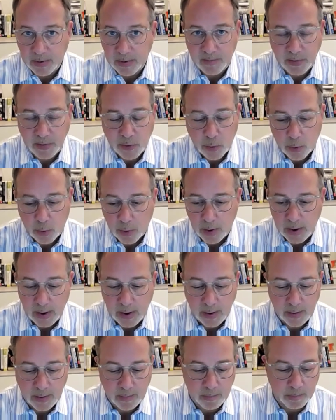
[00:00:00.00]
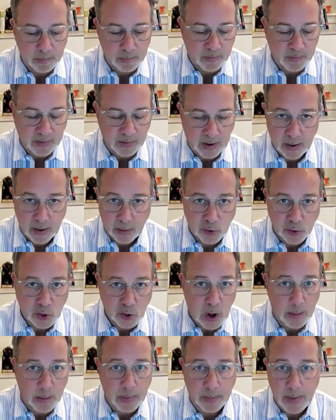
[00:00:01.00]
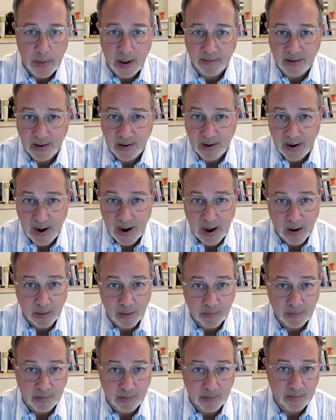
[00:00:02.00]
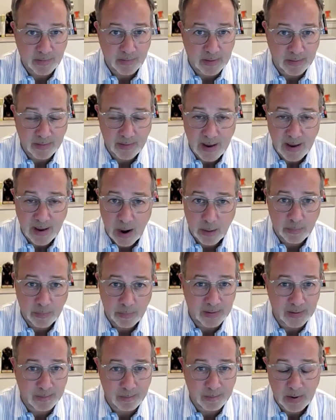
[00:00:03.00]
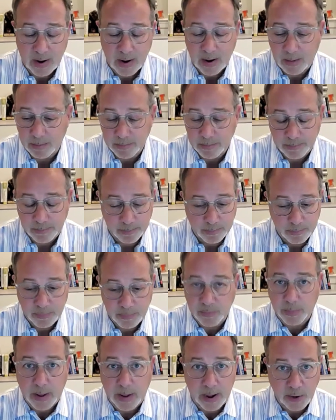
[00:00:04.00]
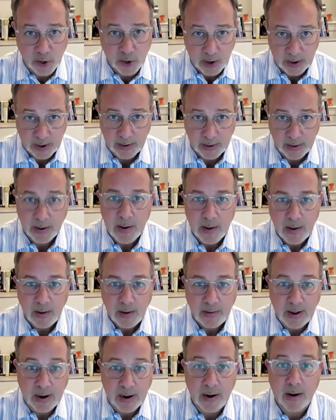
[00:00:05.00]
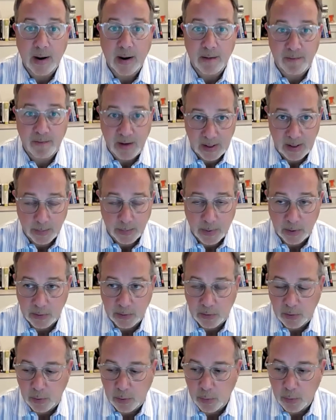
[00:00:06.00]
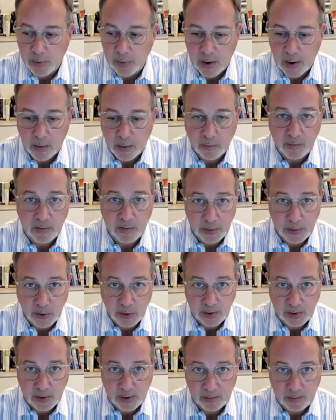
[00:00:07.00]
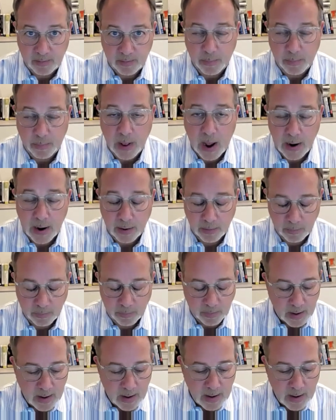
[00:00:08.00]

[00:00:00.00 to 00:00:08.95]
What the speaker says: inventory, sales, shopping basket analysis, discounts, supply chain data available to their CPG suppliers.